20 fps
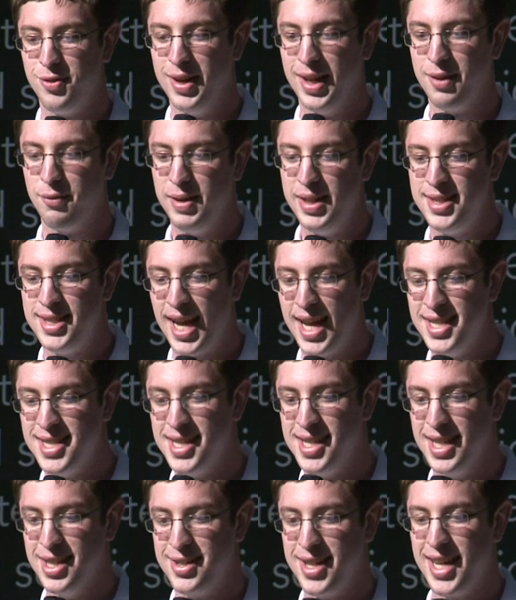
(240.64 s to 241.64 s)
when it
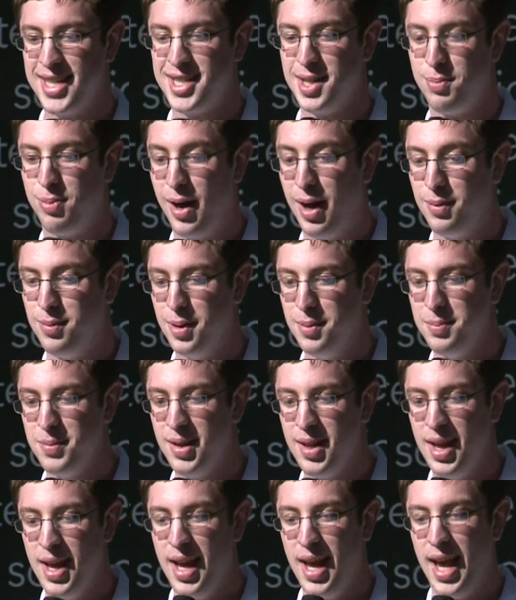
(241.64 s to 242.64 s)
resizes this. That's the problem.
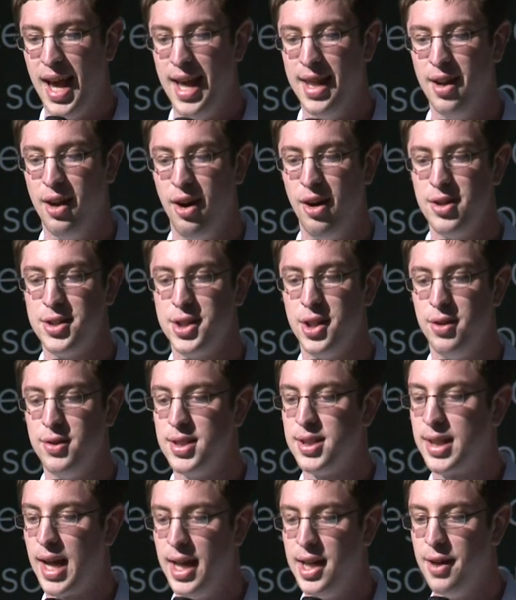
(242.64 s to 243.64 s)
And then also
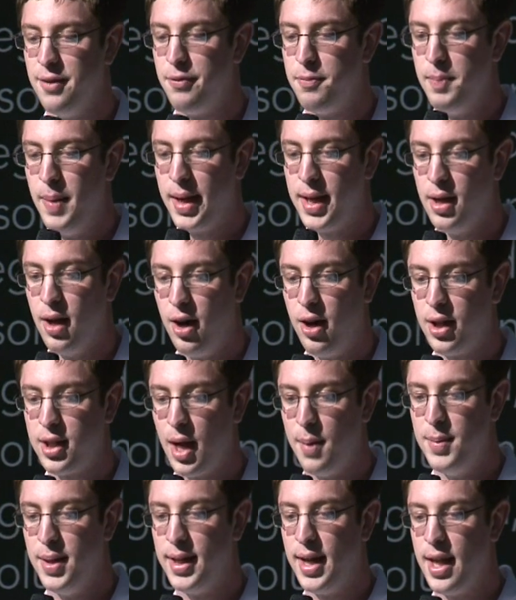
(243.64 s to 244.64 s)
just kind of making it all
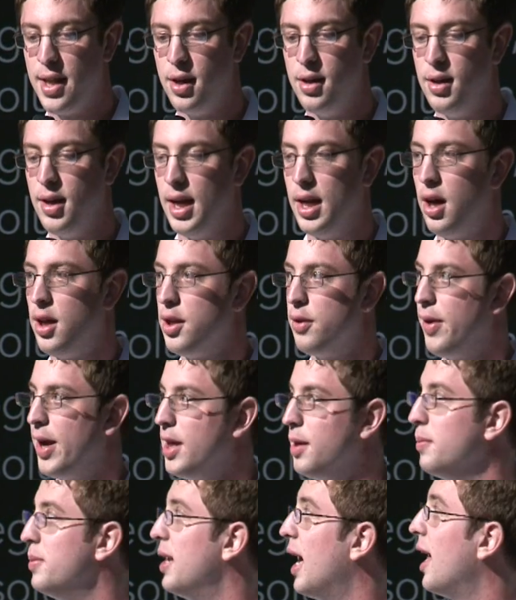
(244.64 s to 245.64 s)
come together and all the
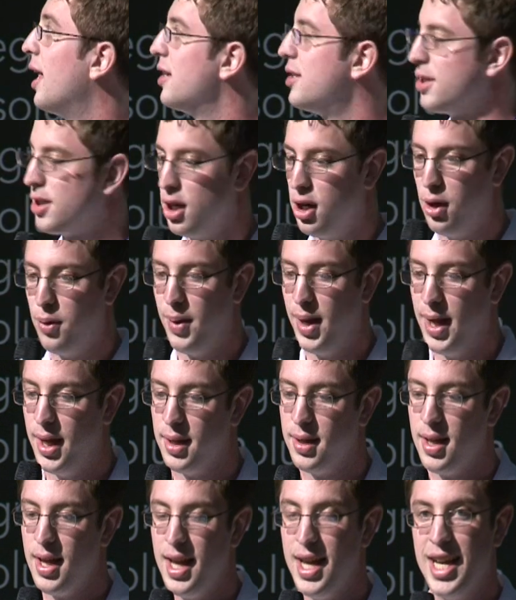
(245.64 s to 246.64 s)
random dots go
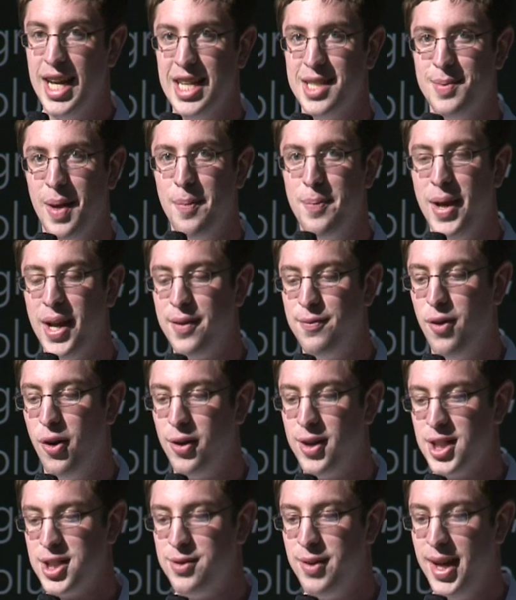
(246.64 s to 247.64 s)
away is my big
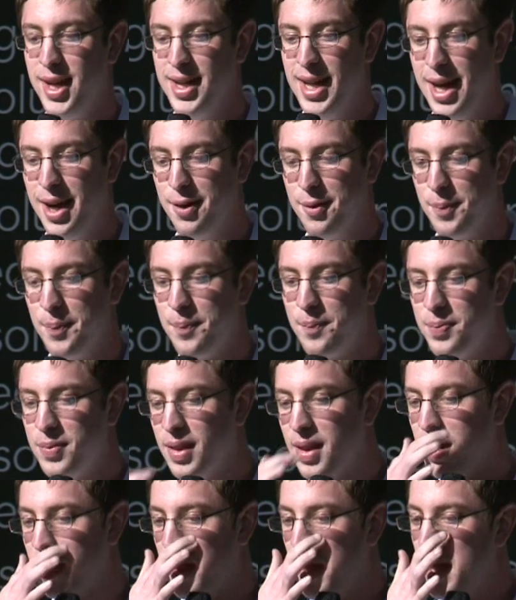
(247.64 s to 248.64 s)
focus right now.
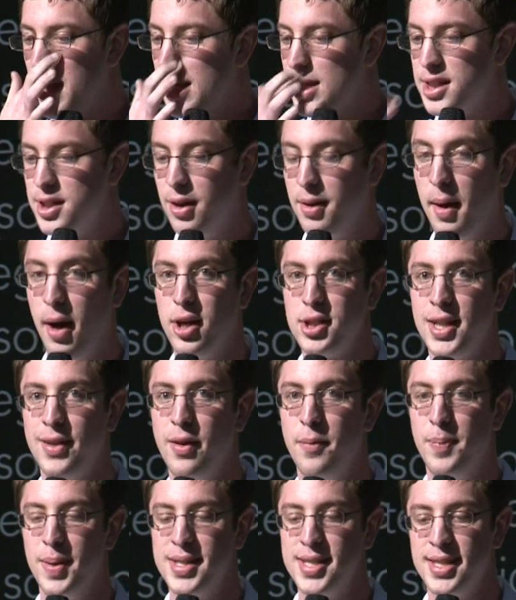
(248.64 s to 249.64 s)
So I also
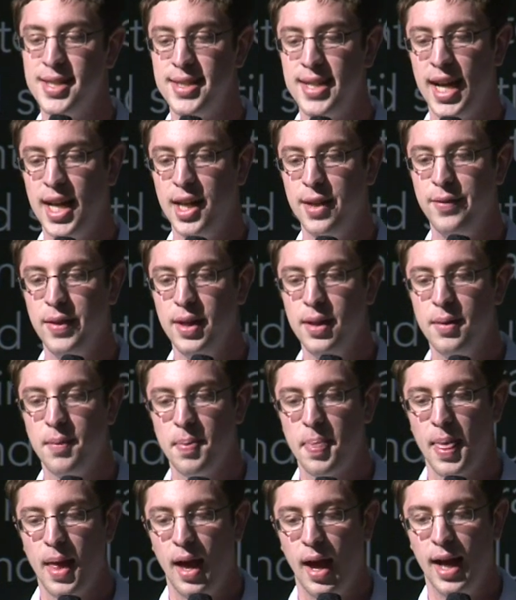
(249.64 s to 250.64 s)
have a business side of
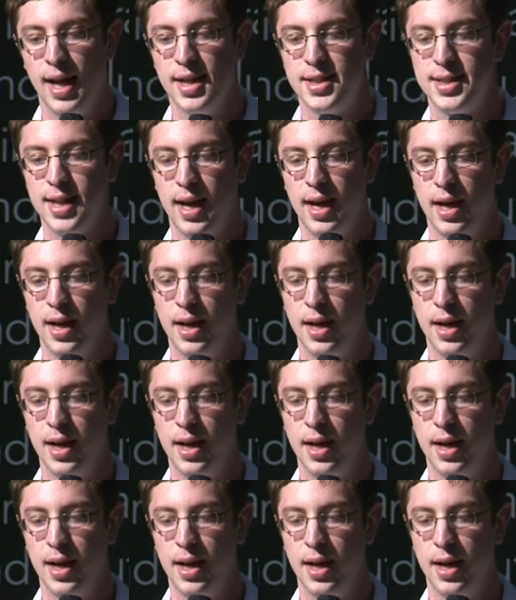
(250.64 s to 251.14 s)
it. It's